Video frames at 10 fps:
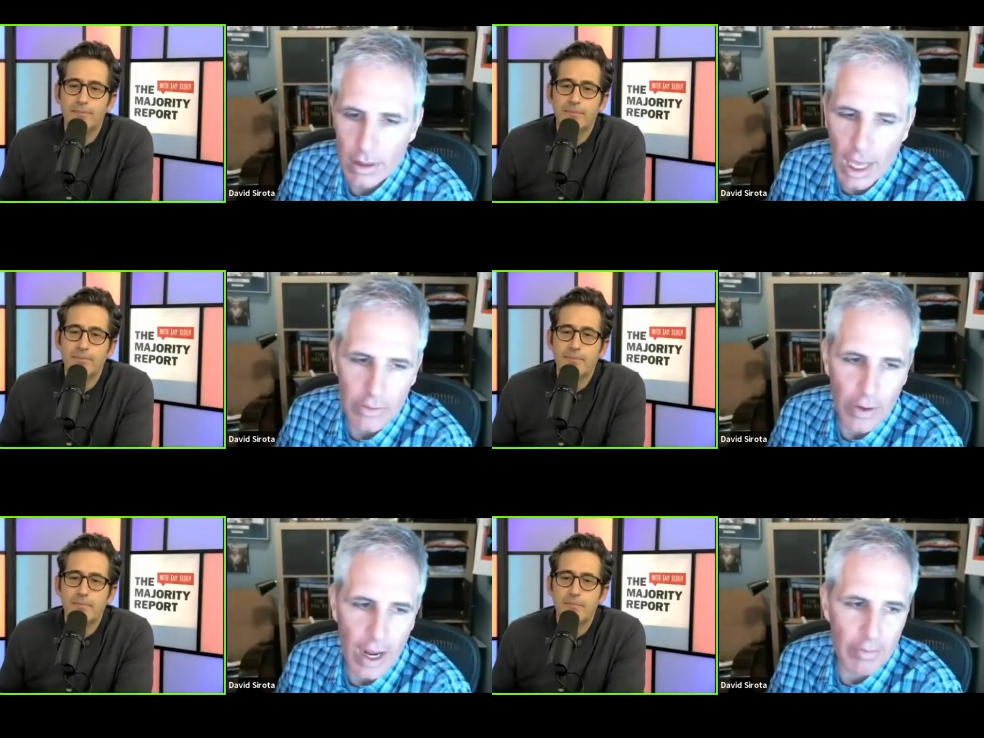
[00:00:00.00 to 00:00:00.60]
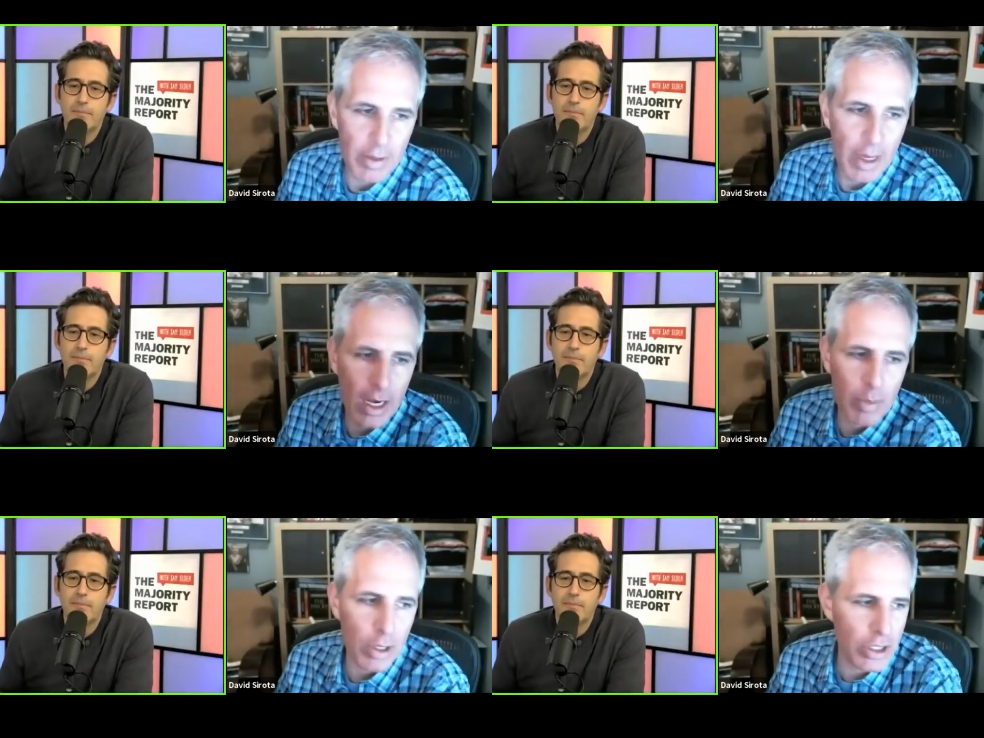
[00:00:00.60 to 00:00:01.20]
Speaker 1: Thanks for having me, man.
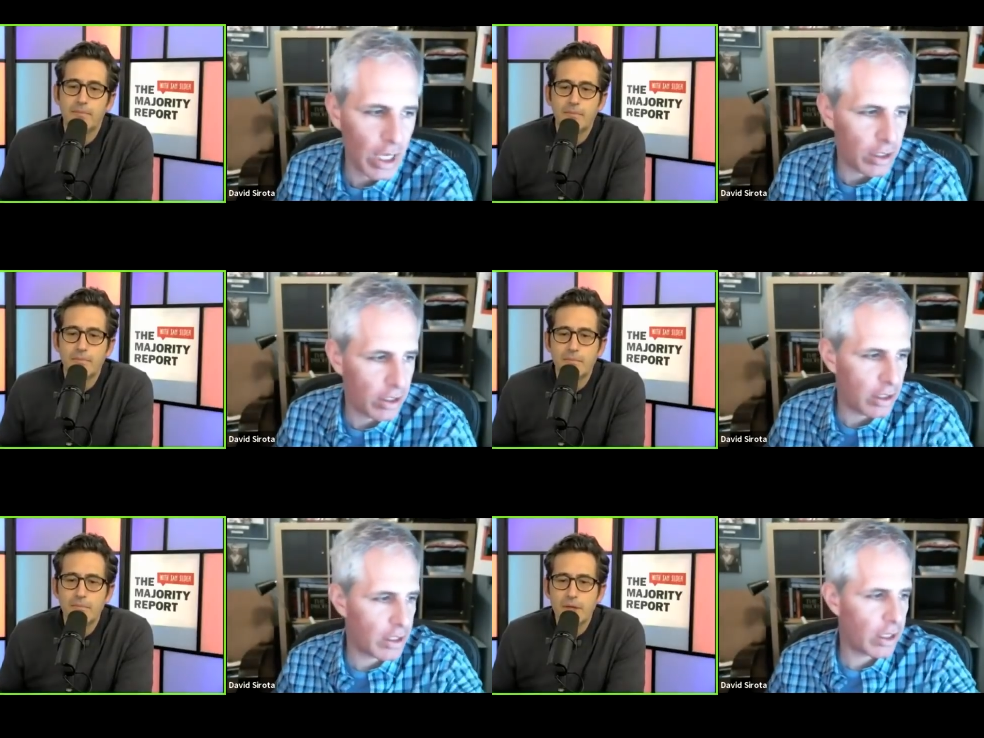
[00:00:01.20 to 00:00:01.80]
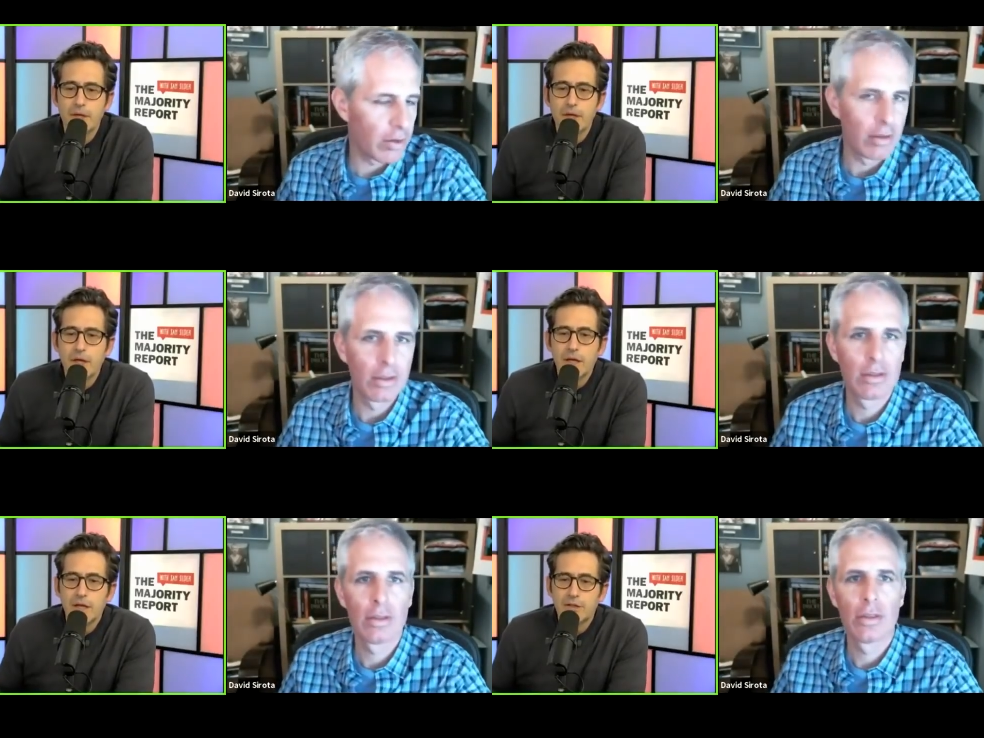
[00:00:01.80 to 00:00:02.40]
I appreciate it. It's good to see you.
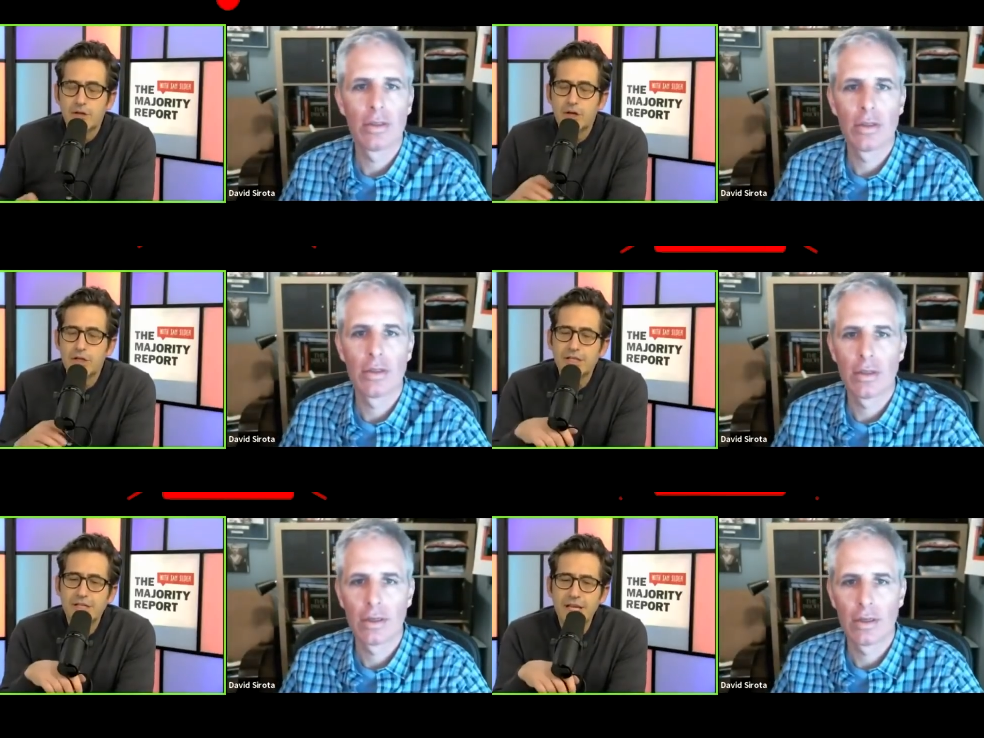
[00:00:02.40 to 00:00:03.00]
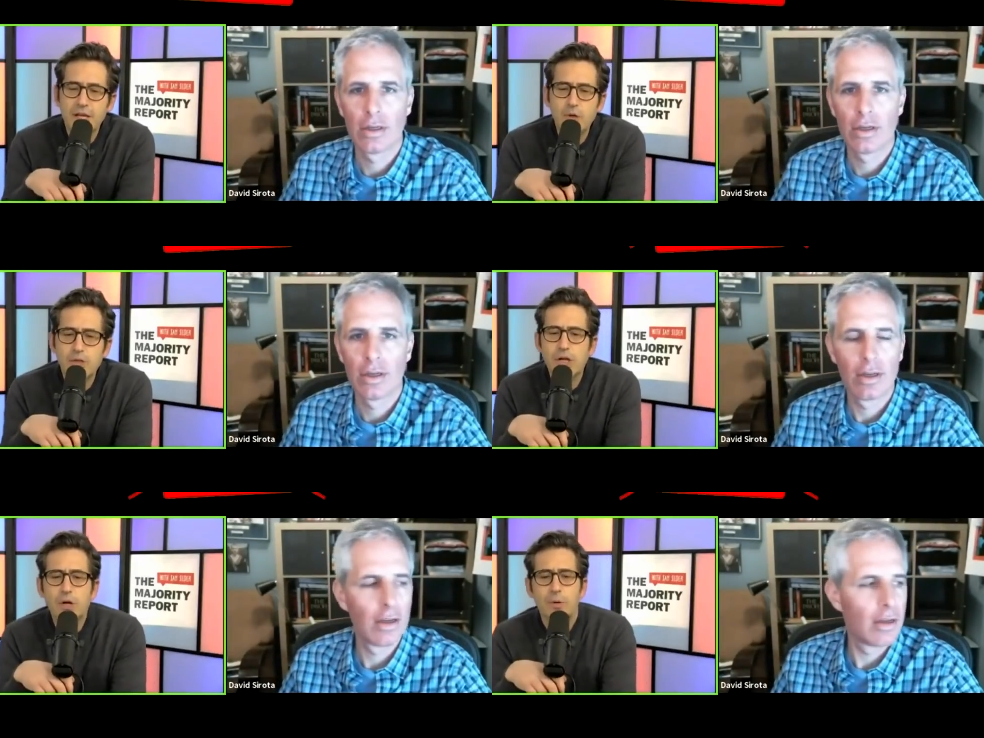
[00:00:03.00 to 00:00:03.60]
Speaker 2: Good to see you,
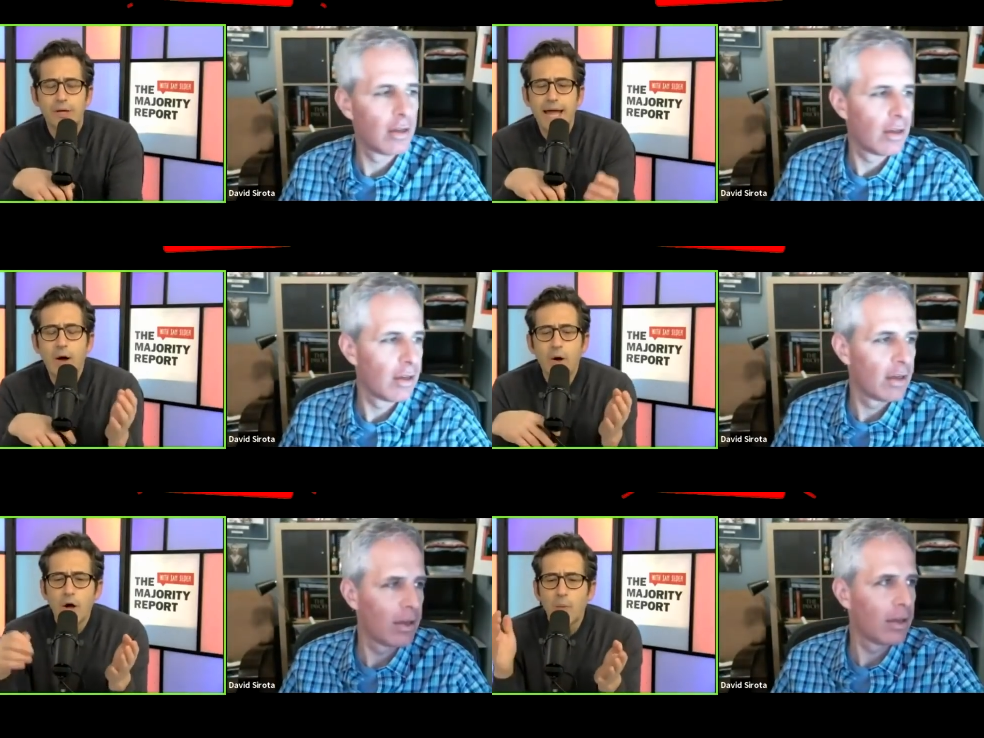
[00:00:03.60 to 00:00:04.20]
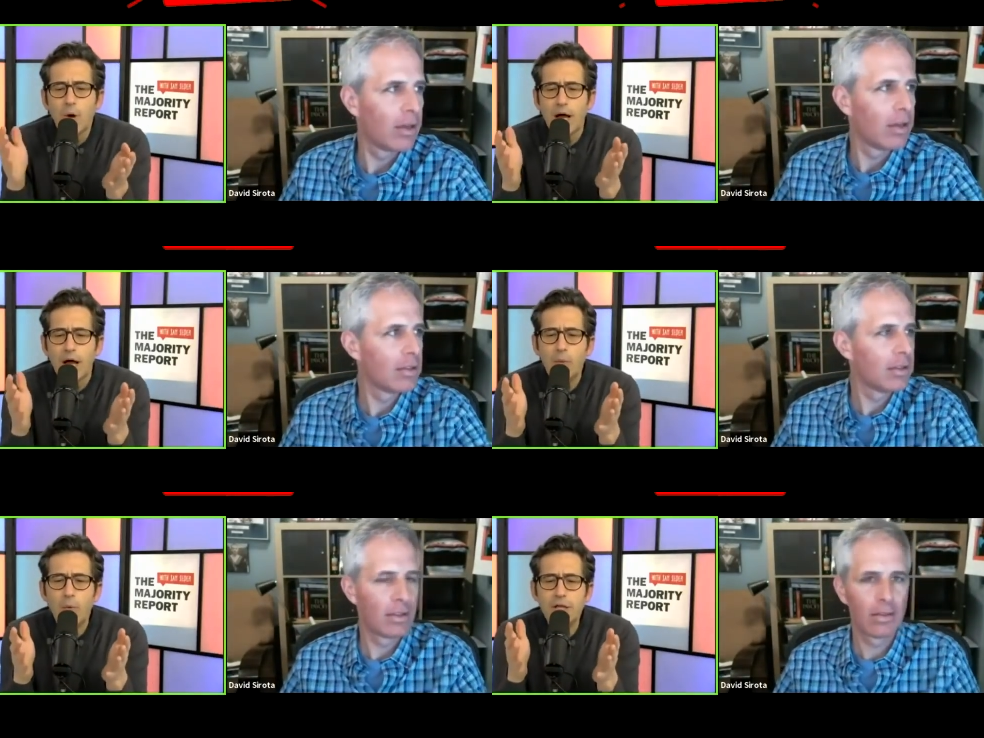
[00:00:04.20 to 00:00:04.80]
too. Now,
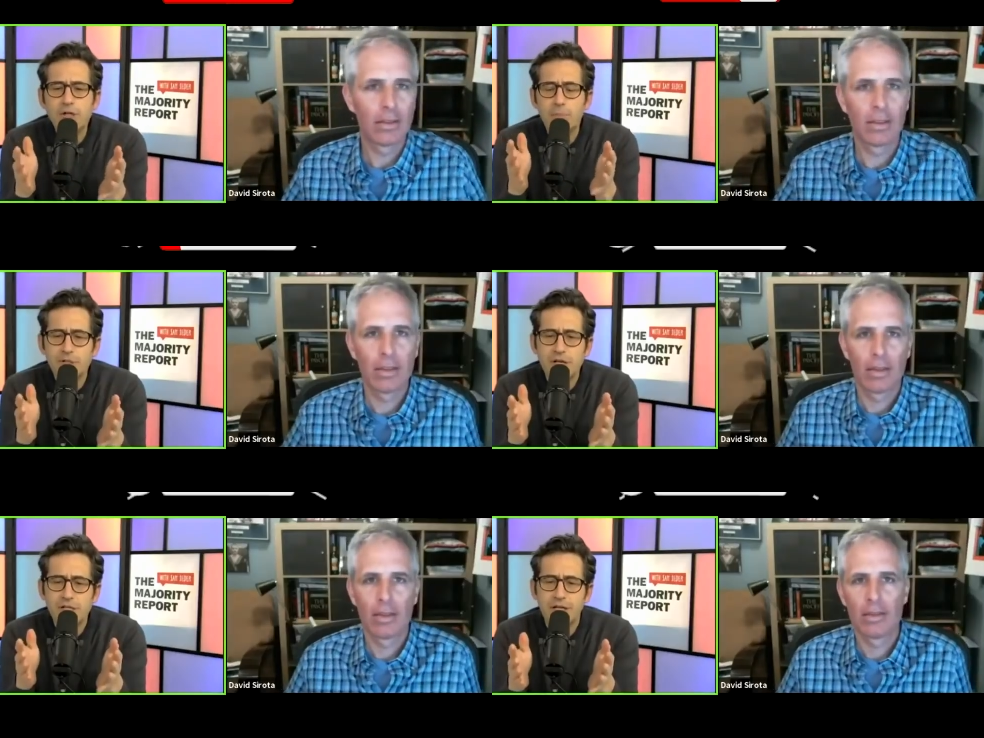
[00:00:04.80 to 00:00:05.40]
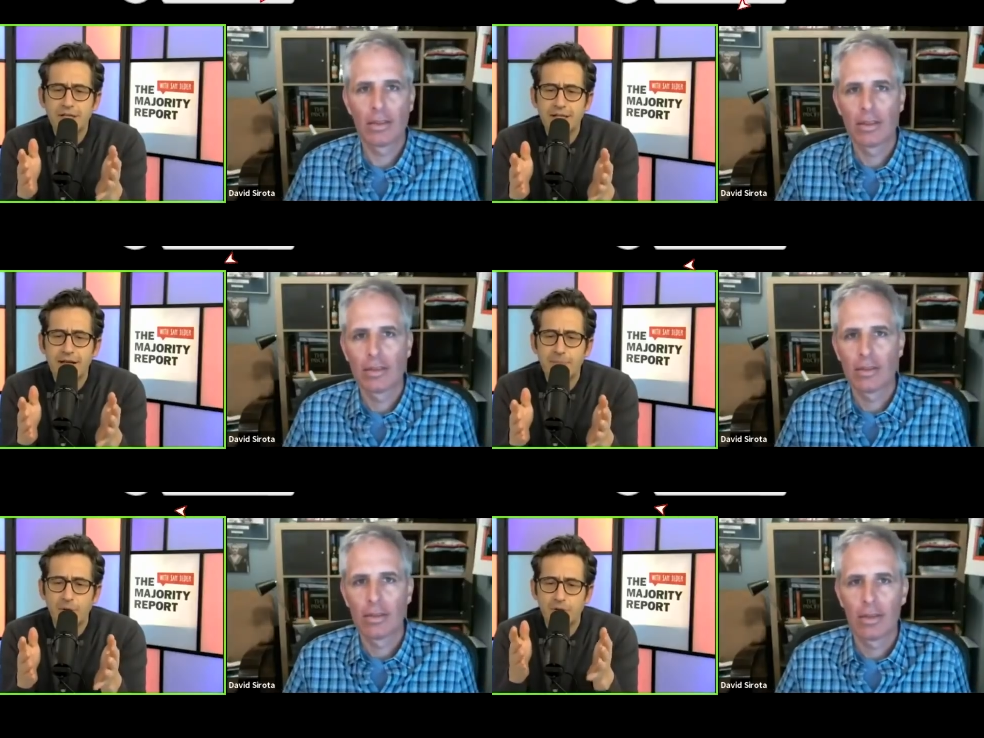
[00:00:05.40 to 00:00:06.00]
what is your position at the Daily
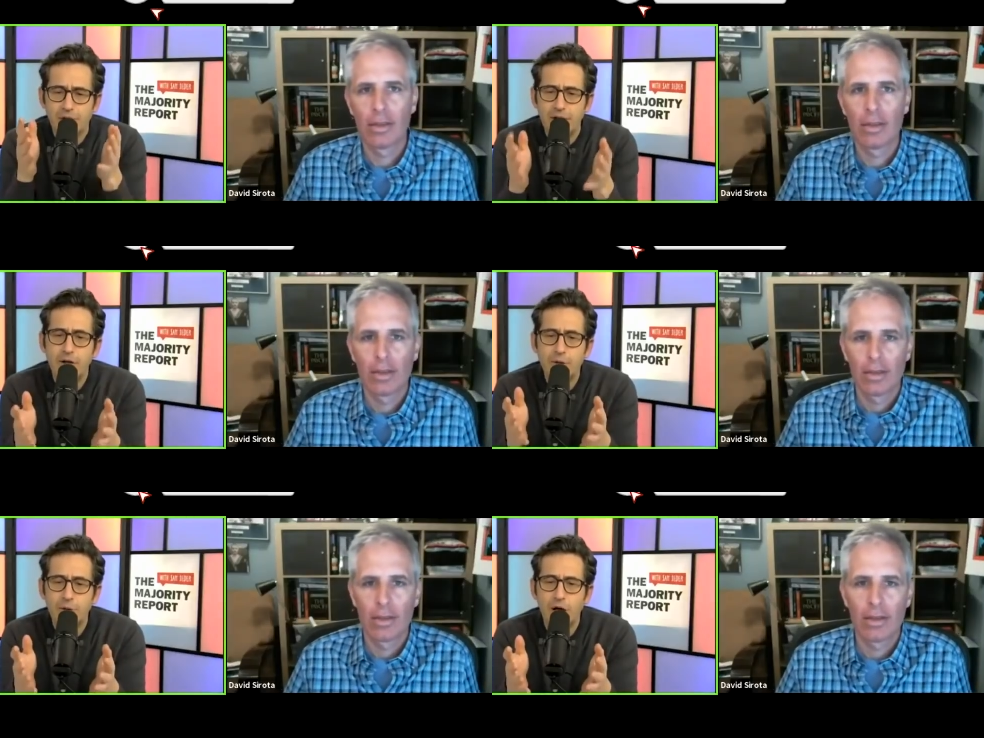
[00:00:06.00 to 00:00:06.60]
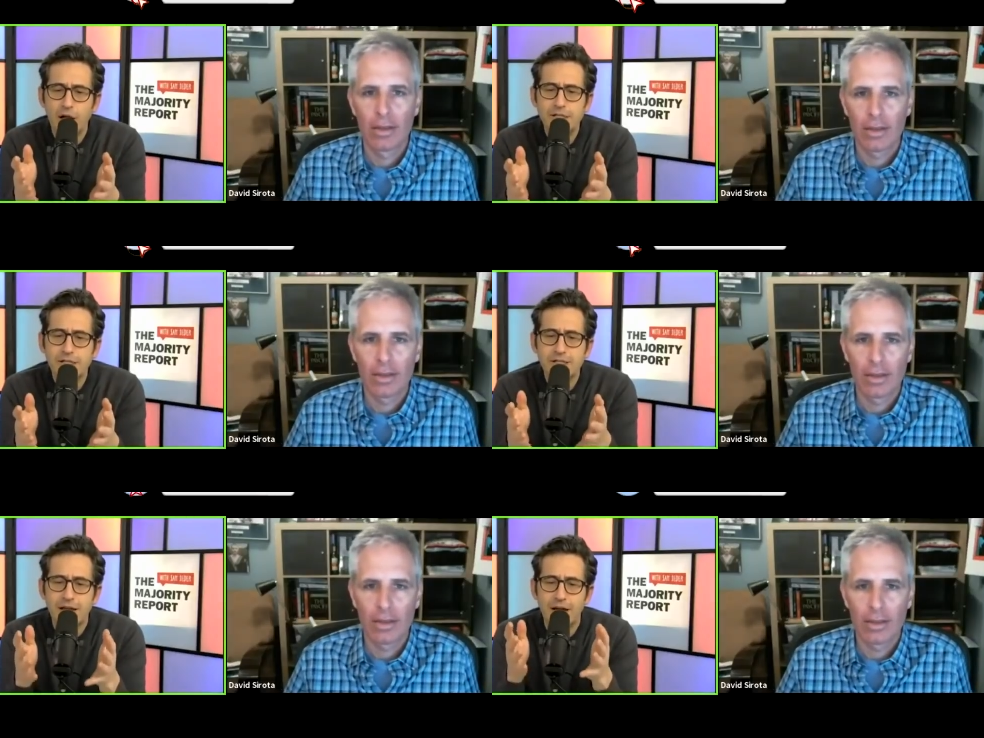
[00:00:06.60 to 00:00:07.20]
Poster? I know you launched
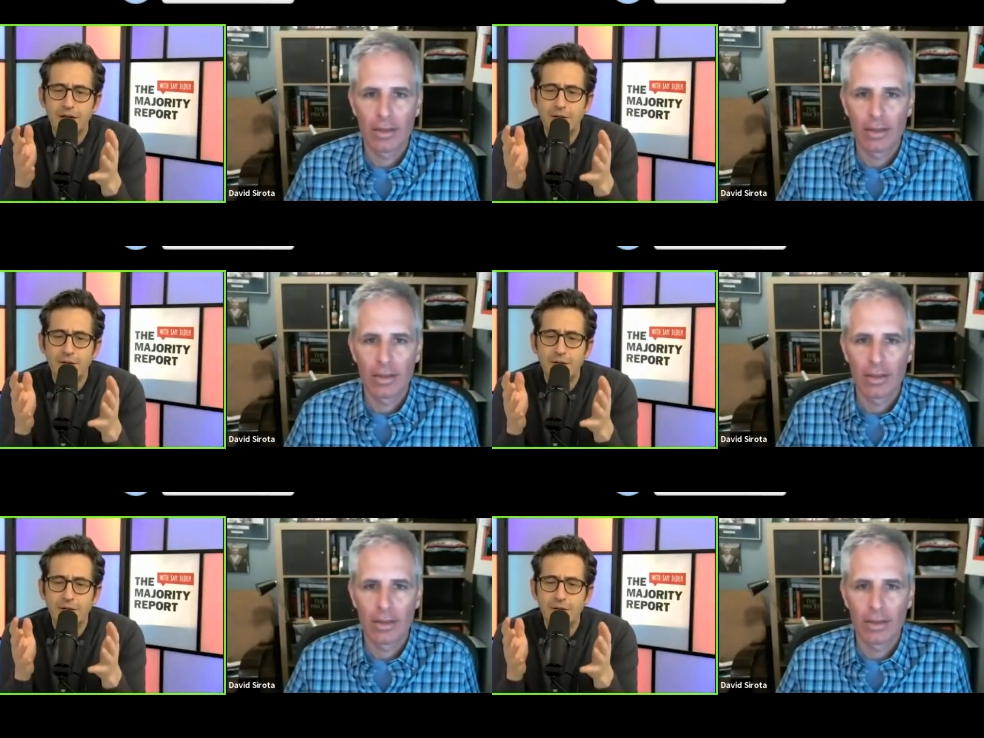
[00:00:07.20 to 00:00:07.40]
this thing. Are you